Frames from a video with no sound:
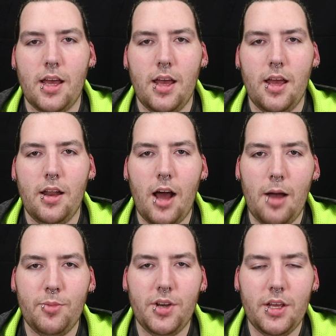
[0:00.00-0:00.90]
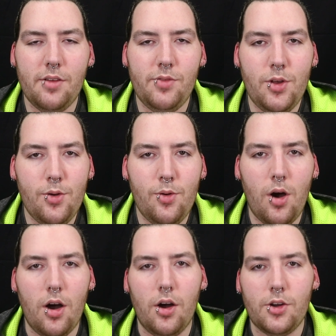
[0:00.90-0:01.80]
and I'm going to give you
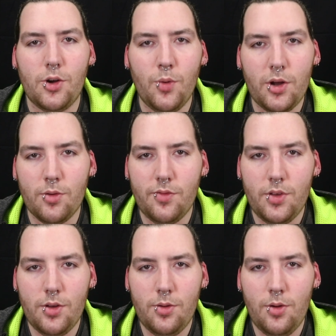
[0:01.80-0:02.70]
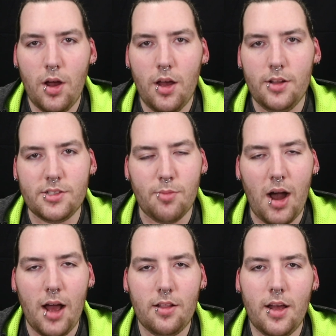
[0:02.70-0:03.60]
a quick review and some
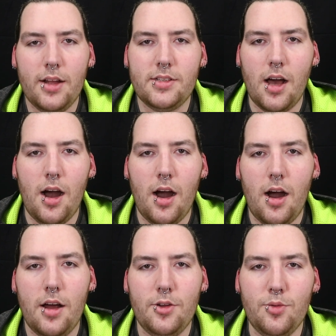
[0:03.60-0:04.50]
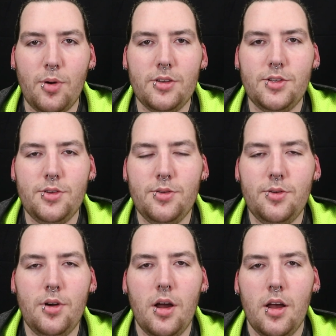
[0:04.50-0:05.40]
highlights on
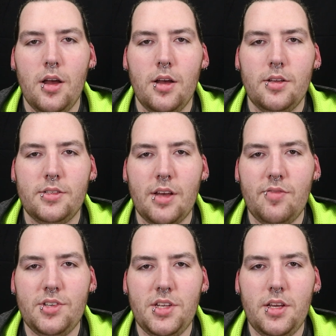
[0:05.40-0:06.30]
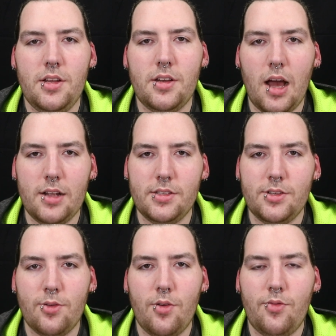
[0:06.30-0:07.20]
Ubuntu
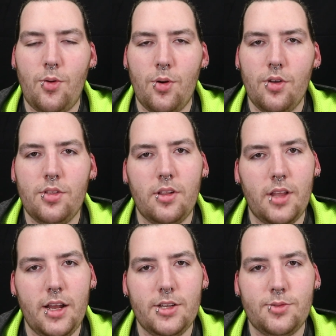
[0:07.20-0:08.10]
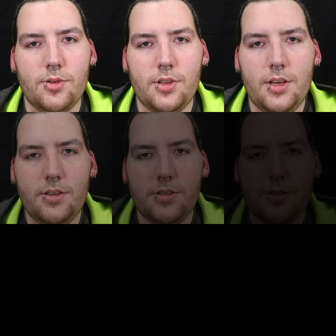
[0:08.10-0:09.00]
17.04, the latest
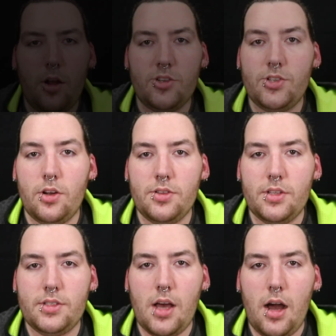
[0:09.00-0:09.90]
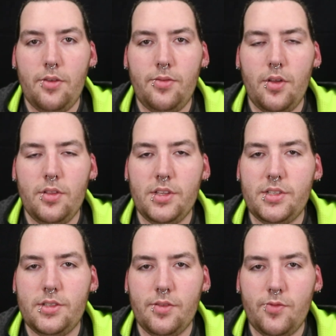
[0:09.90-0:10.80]
release. Now to start this off,
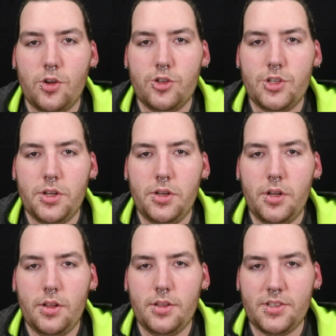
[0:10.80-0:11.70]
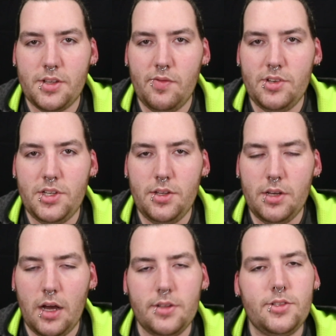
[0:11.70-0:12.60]
this version, this
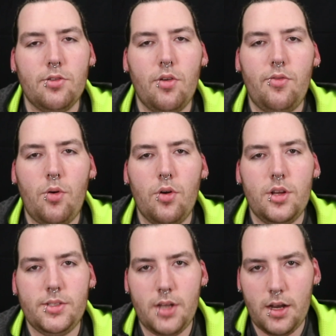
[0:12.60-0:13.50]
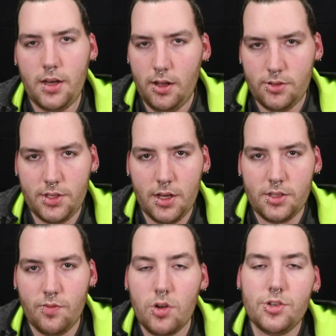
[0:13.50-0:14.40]
17.04, is not an
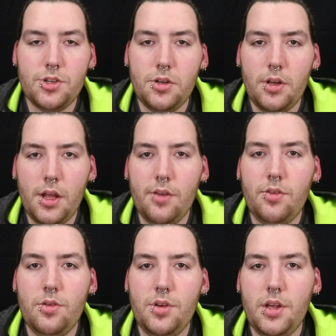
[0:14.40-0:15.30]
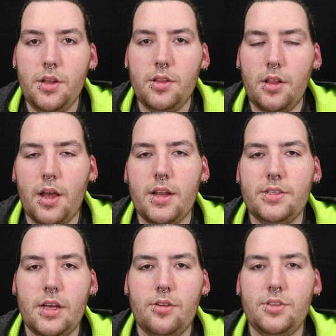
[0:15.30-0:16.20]
LTS version. If you need the
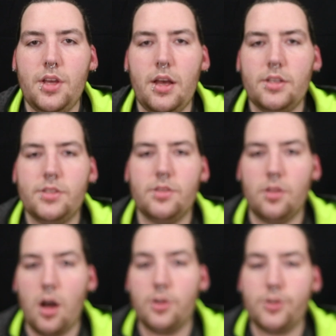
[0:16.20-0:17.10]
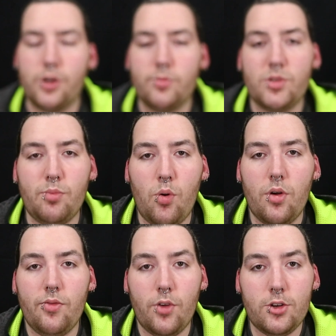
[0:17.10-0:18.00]
latest LTS long-term
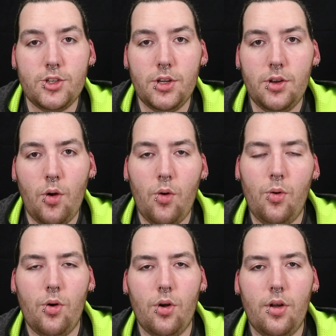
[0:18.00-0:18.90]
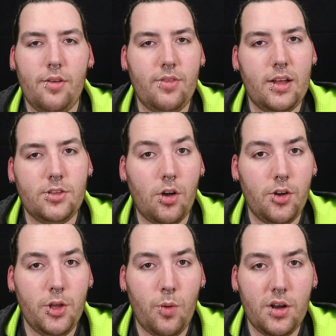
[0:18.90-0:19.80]
support version, or if that's all
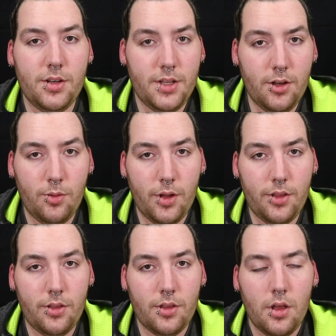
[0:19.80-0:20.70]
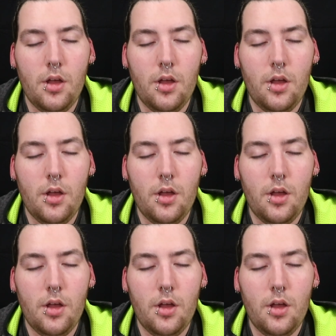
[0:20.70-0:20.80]
you want to deal with,